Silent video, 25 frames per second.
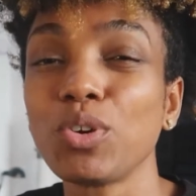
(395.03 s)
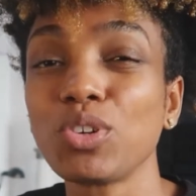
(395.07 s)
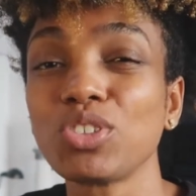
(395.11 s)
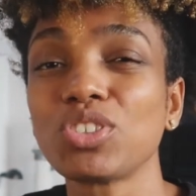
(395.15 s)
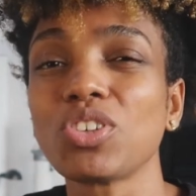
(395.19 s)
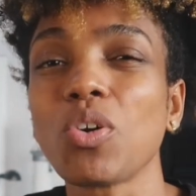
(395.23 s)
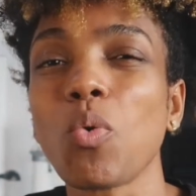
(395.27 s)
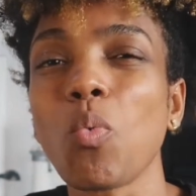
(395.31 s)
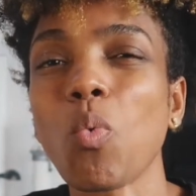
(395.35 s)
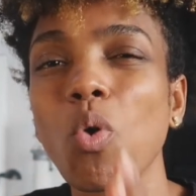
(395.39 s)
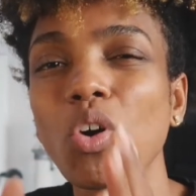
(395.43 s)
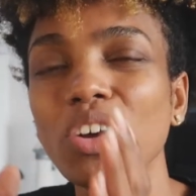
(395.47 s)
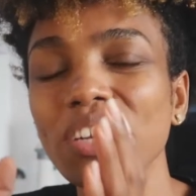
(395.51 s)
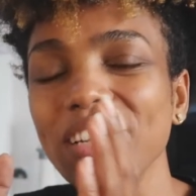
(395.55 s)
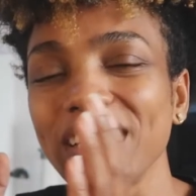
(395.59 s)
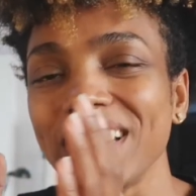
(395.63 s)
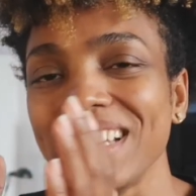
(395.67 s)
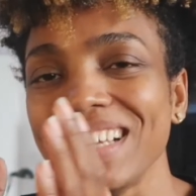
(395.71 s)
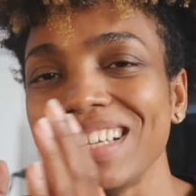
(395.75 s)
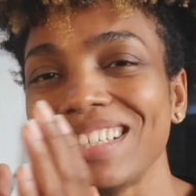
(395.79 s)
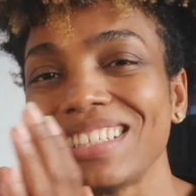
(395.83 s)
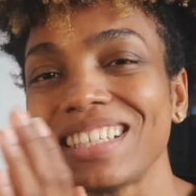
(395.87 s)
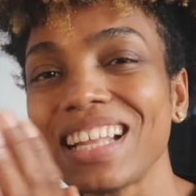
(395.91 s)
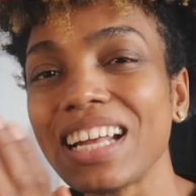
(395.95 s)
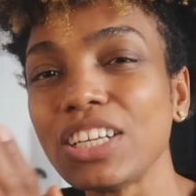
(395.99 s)
focus on
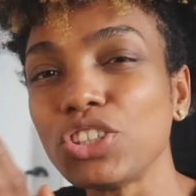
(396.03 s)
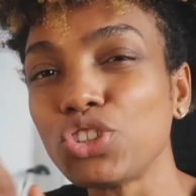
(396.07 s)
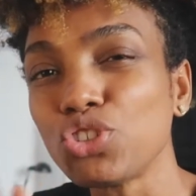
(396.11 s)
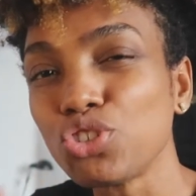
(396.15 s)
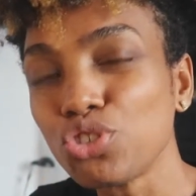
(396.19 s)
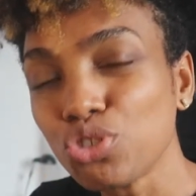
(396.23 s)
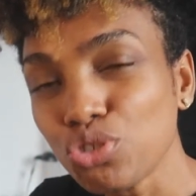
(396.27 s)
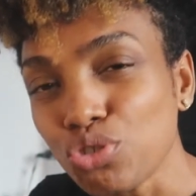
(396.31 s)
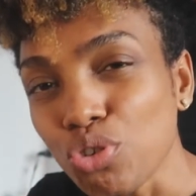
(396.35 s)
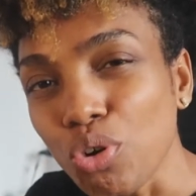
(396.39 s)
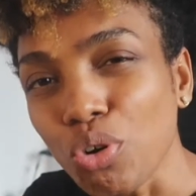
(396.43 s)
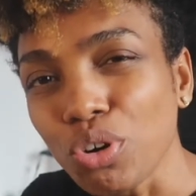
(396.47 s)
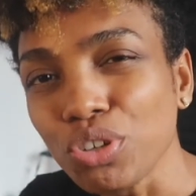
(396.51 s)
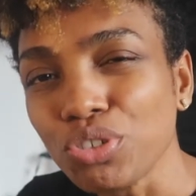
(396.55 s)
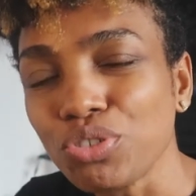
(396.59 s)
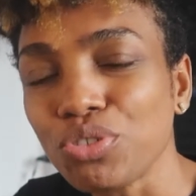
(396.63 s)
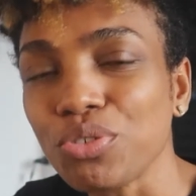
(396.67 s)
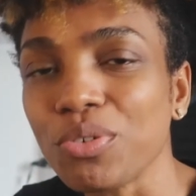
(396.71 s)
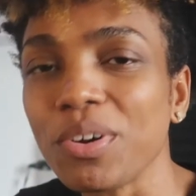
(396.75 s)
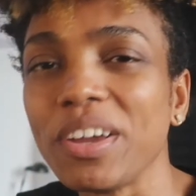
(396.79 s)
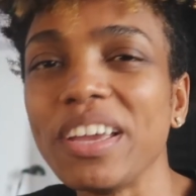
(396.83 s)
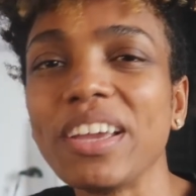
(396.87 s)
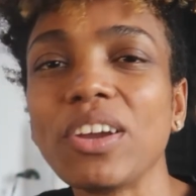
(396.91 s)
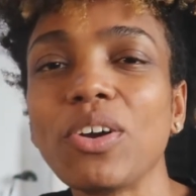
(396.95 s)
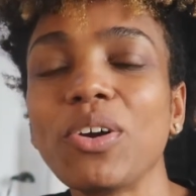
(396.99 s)
what it is that you're
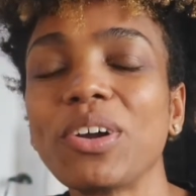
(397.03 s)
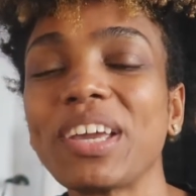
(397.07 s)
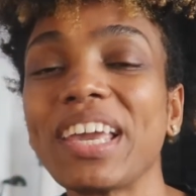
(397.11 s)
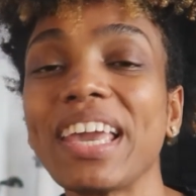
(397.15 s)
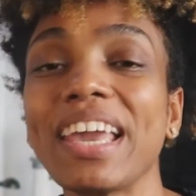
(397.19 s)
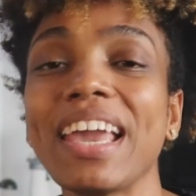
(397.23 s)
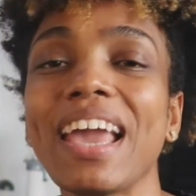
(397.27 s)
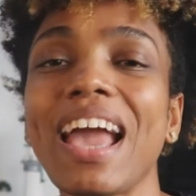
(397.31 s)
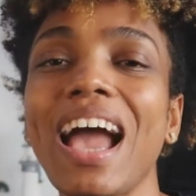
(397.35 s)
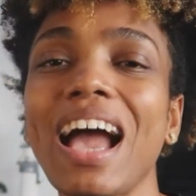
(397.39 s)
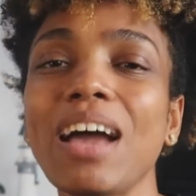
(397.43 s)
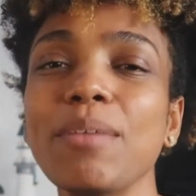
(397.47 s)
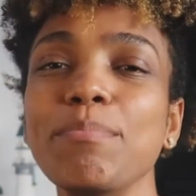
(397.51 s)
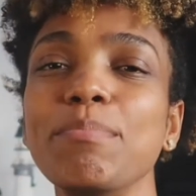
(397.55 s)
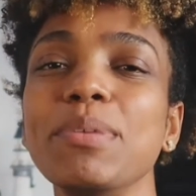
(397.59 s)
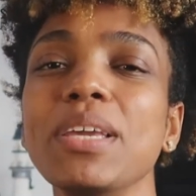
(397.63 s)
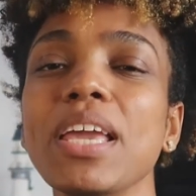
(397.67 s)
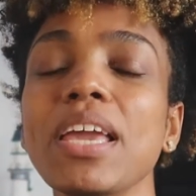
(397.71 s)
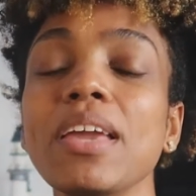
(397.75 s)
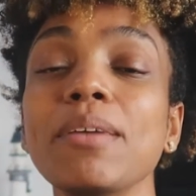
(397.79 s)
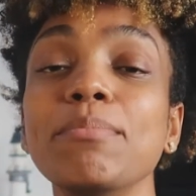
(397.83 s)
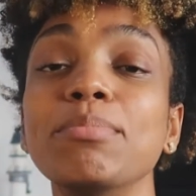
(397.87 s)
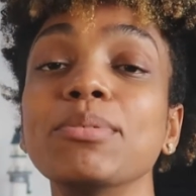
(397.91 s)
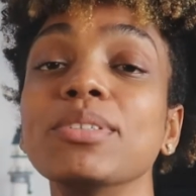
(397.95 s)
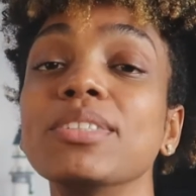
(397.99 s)
doing, okay, and
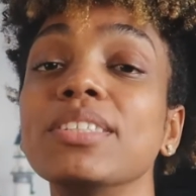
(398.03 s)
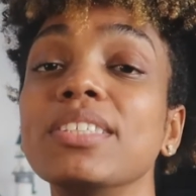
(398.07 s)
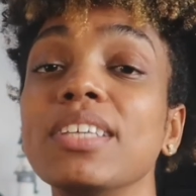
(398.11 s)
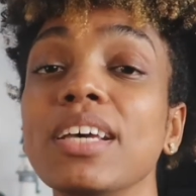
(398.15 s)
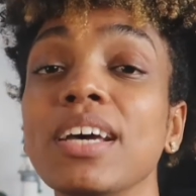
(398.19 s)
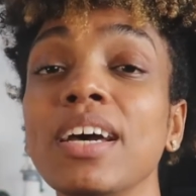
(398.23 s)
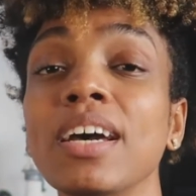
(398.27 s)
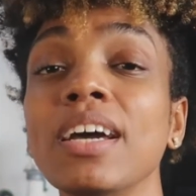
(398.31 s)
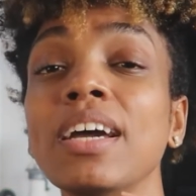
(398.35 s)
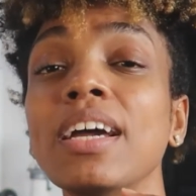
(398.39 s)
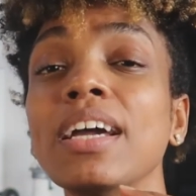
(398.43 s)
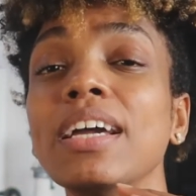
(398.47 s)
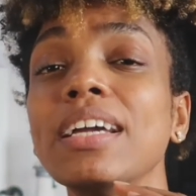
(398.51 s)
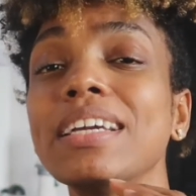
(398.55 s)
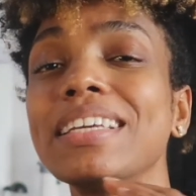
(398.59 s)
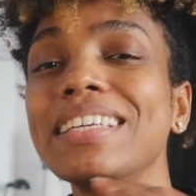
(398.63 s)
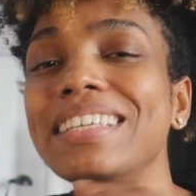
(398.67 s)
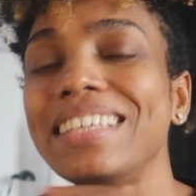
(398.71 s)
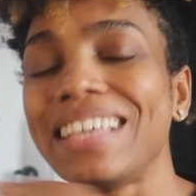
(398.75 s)
be able to